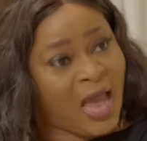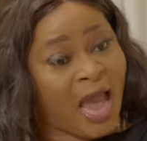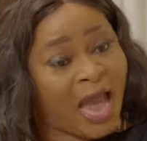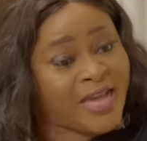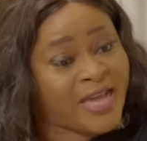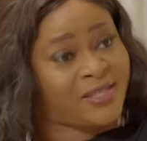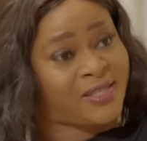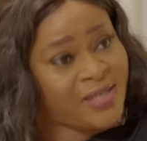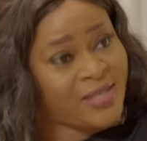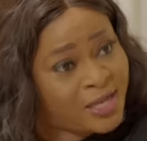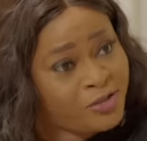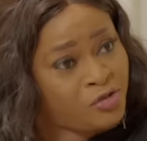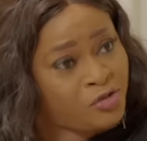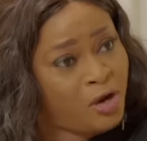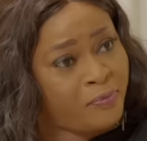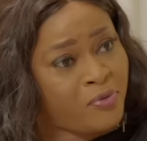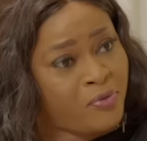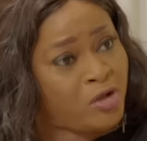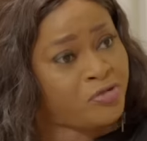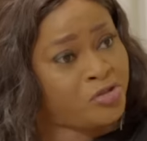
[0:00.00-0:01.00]
I sent you
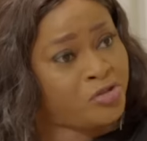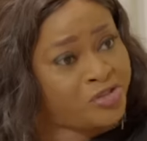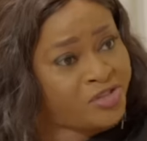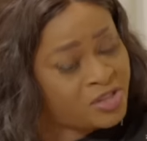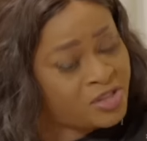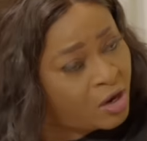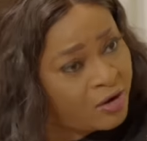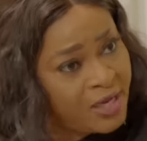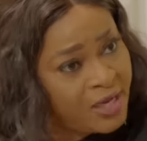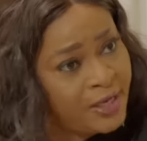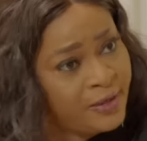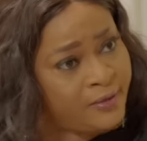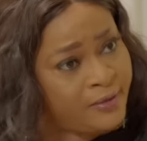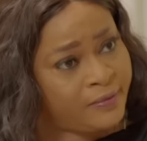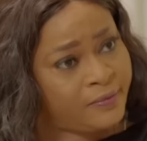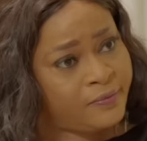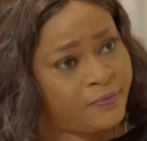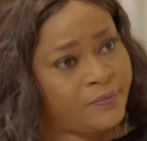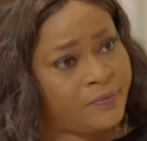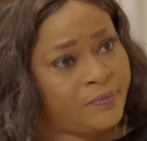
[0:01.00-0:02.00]
abroad to study.
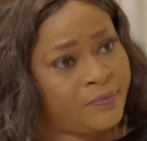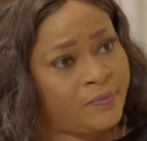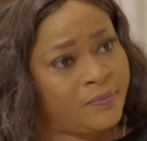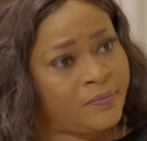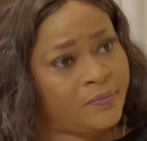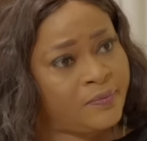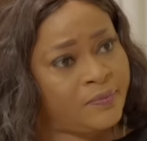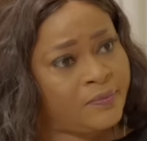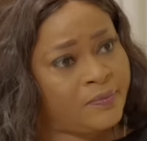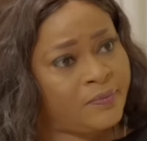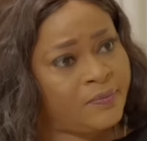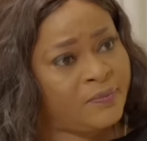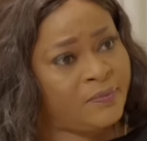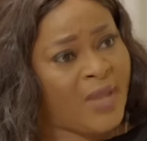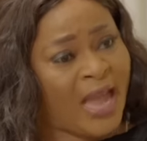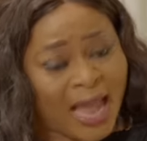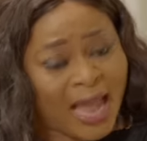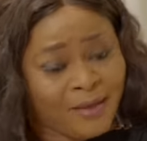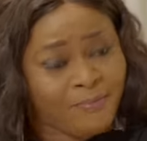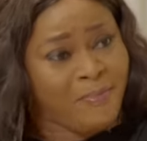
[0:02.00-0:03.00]

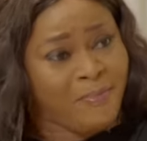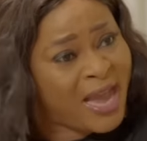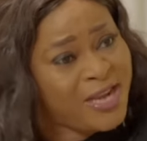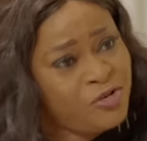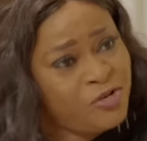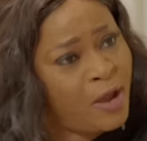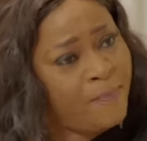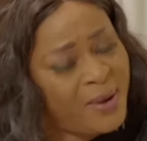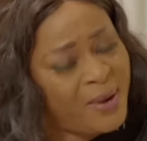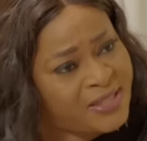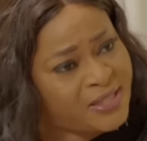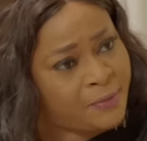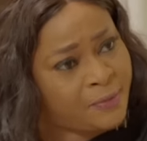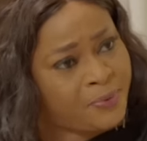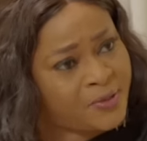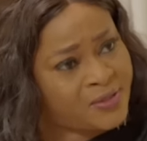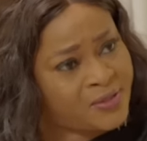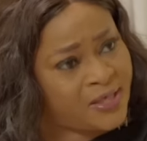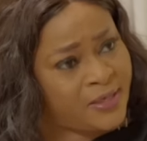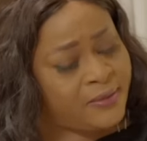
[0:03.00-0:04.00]
I made you a better
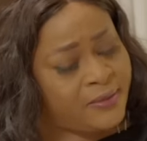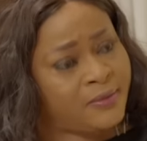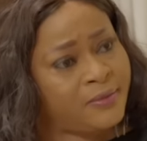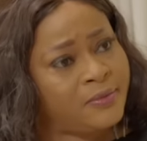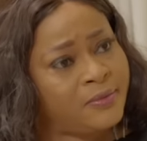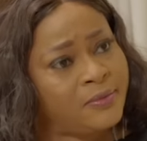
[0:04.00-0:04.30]
person.